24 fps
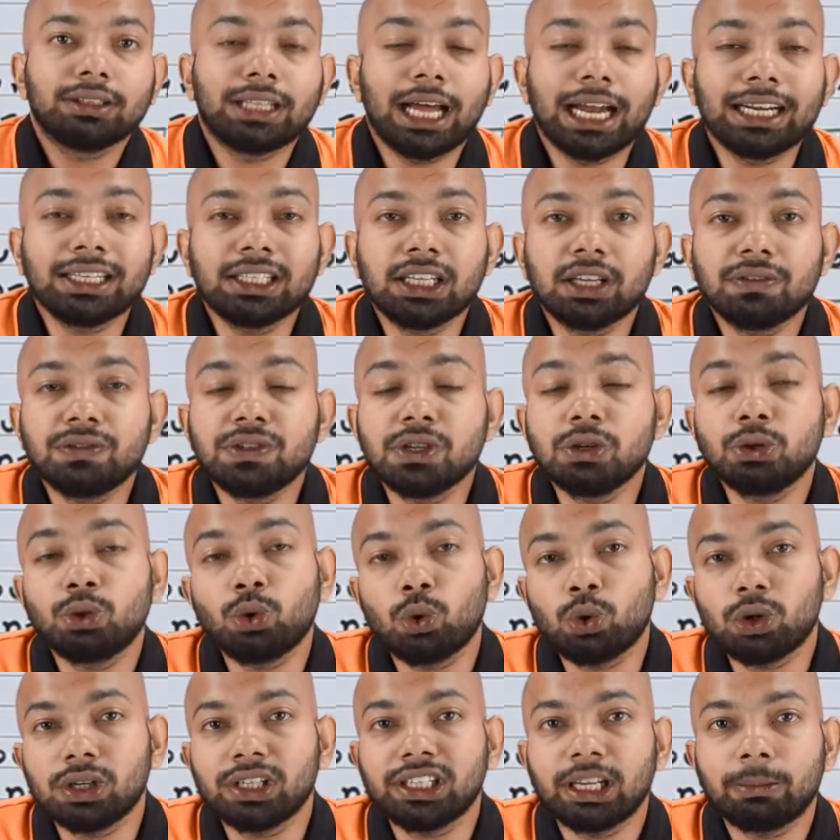That gives you
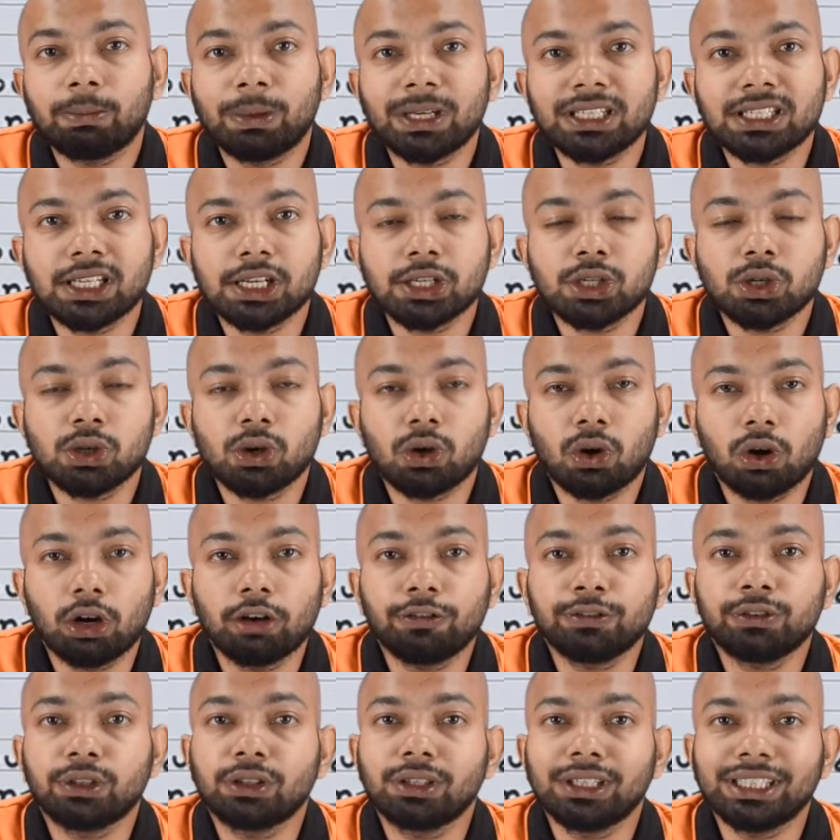total depreciation
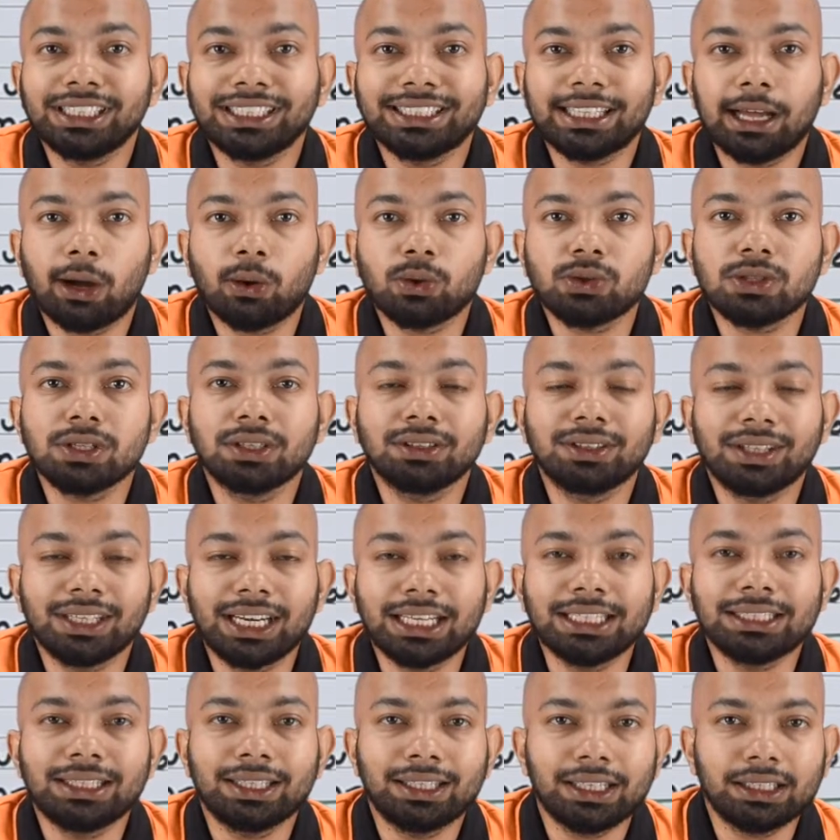of
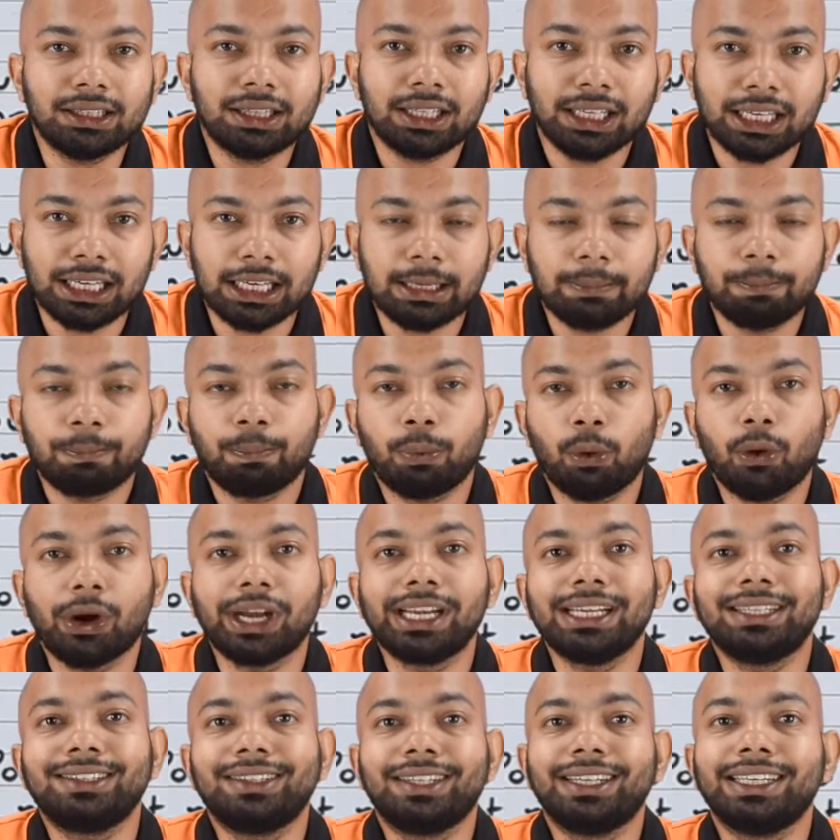
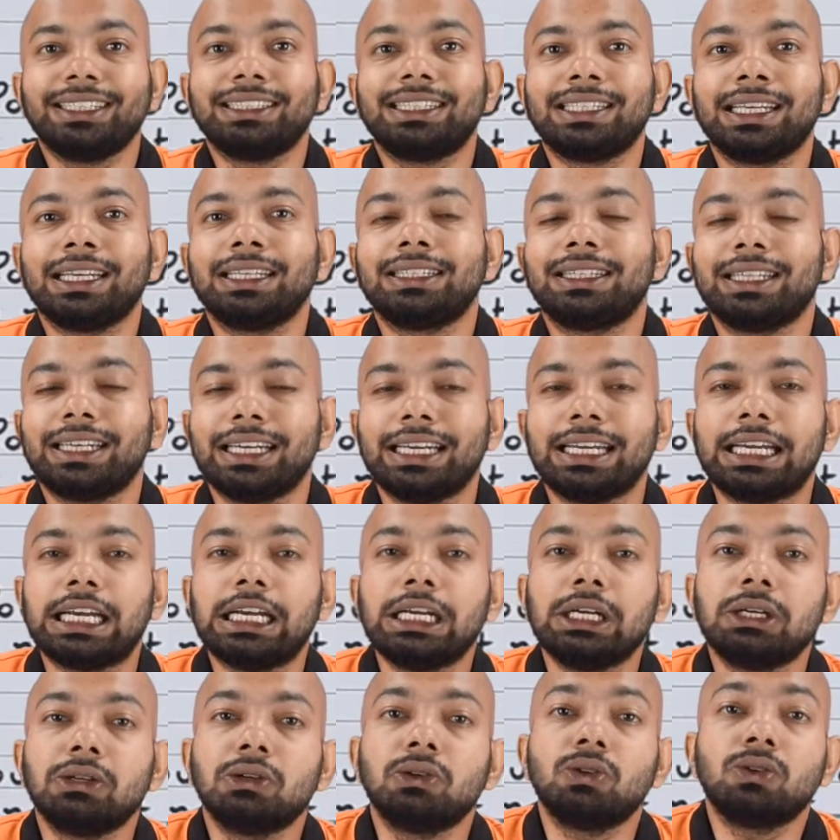30,333.333
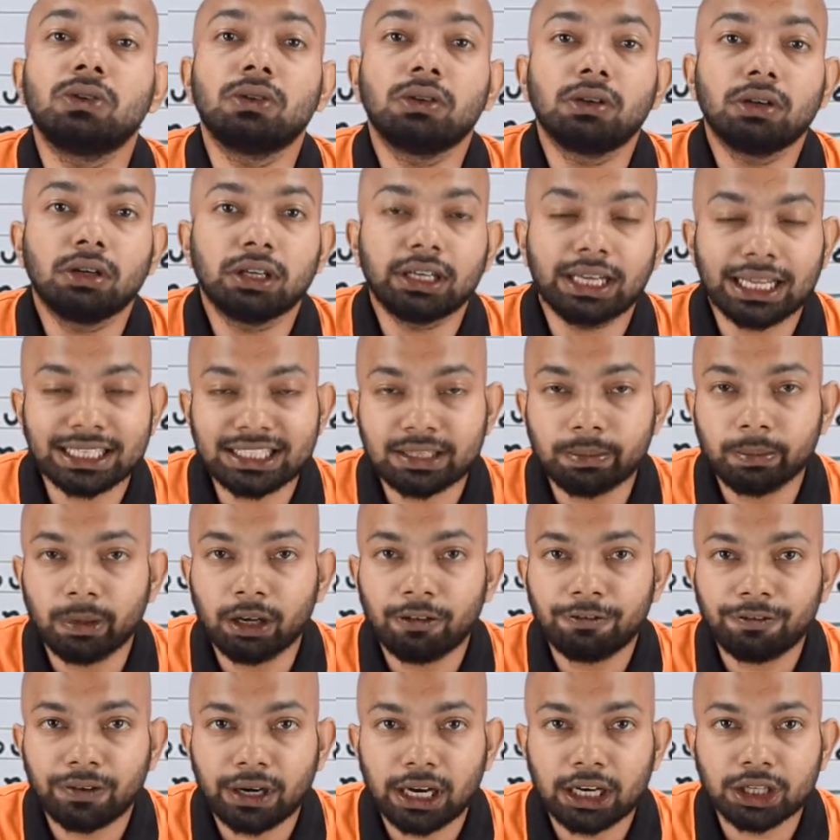into decimal
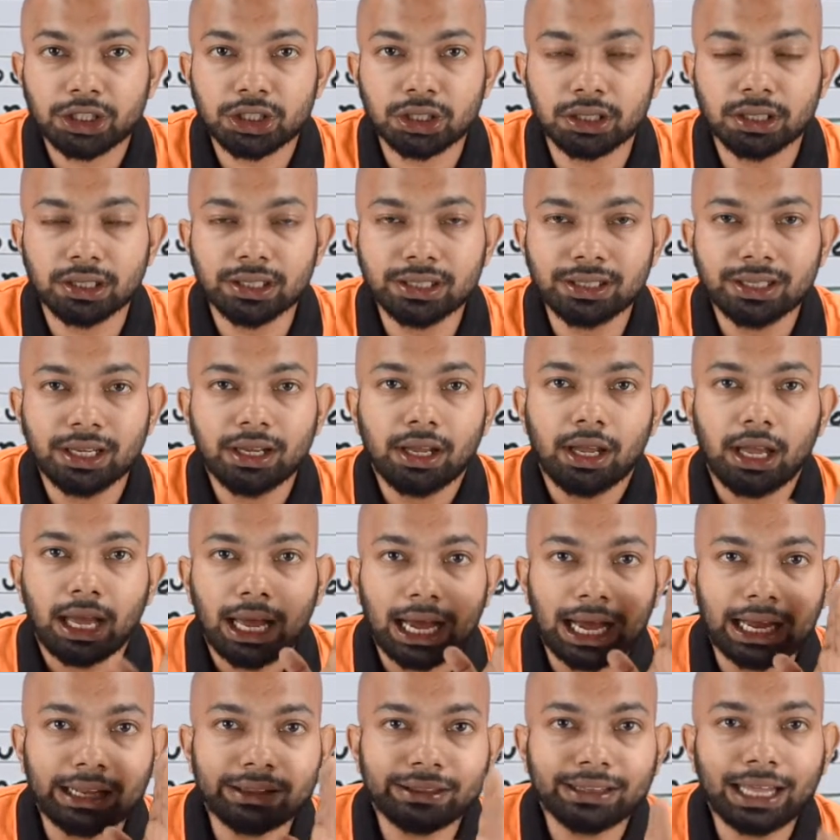fractions,
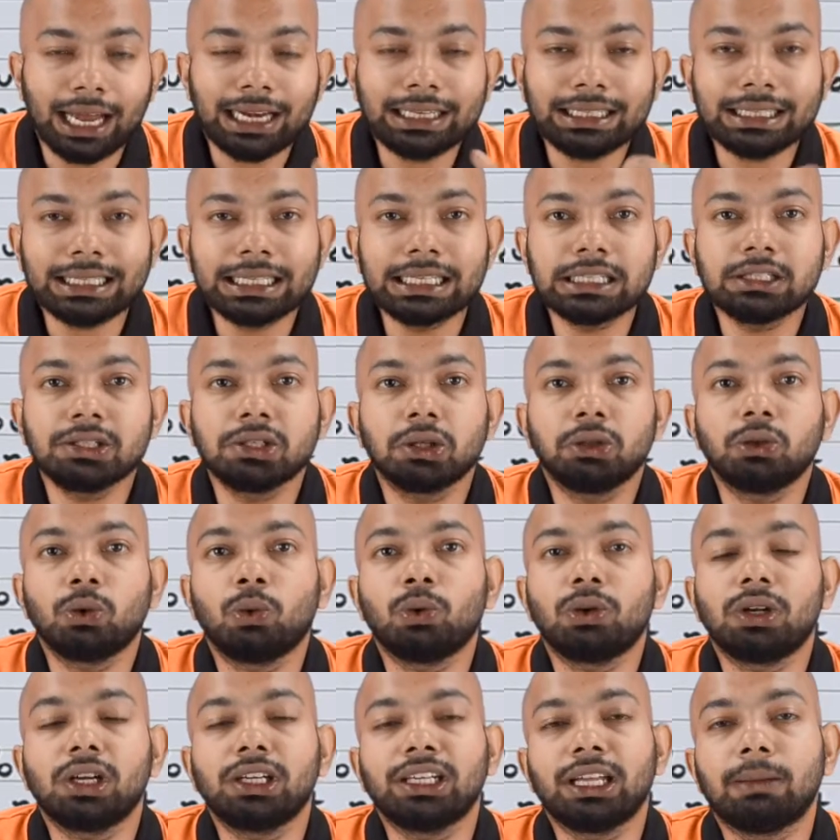and that is the
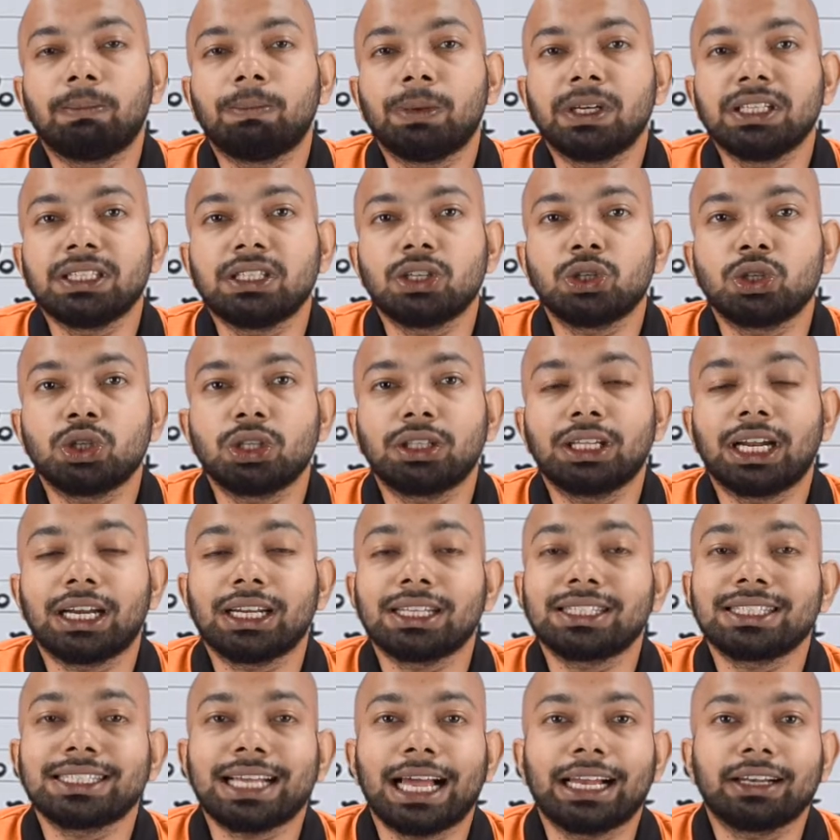total depreciation that
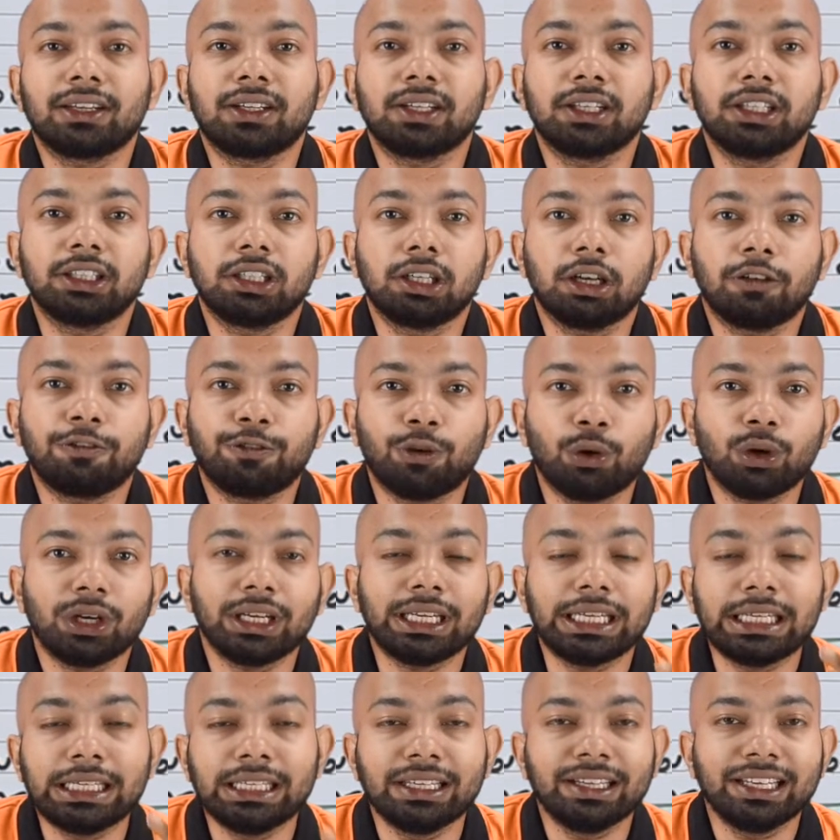is calculated for
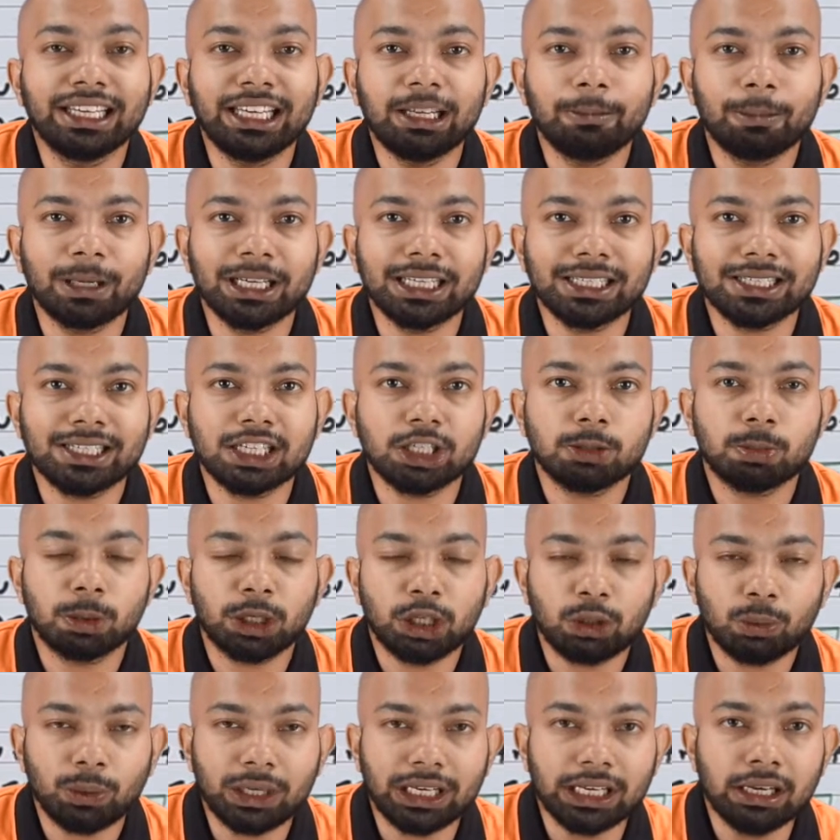yearly basis
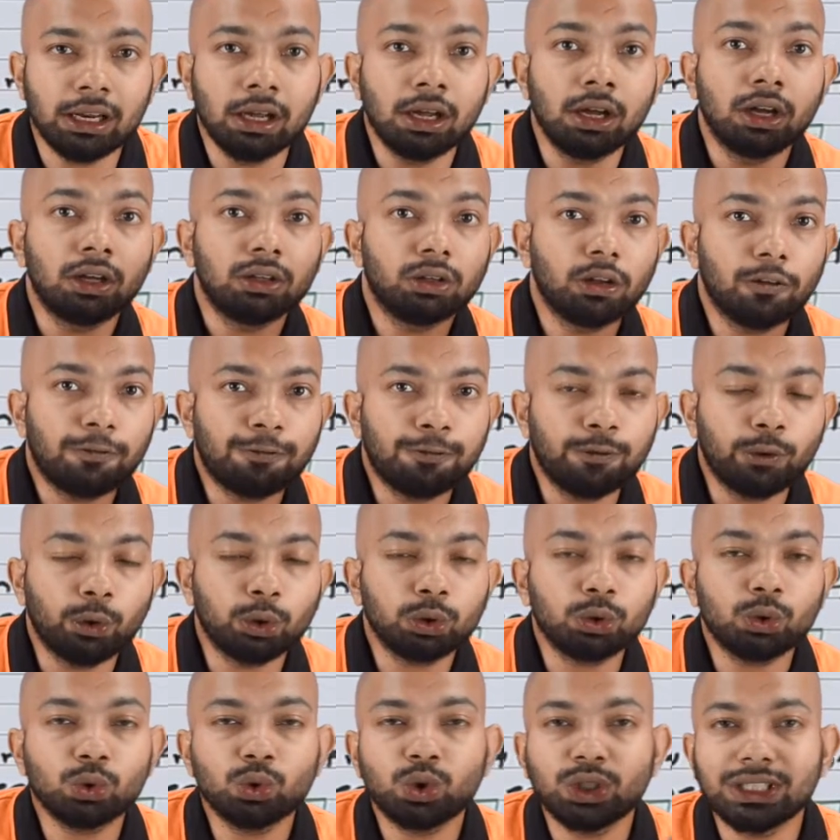between the
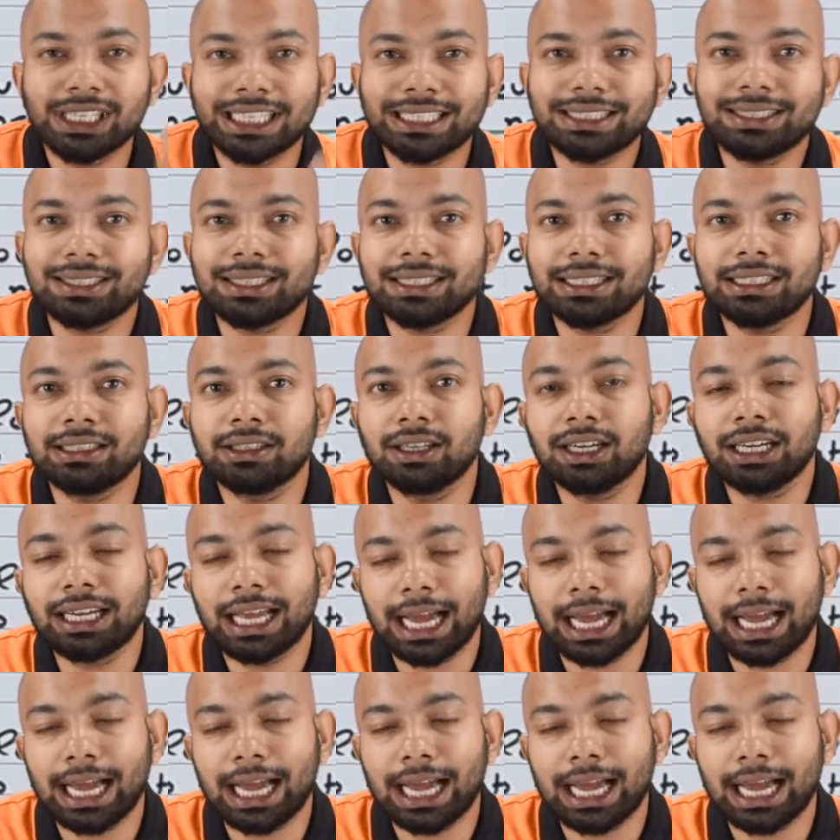4th to 6th year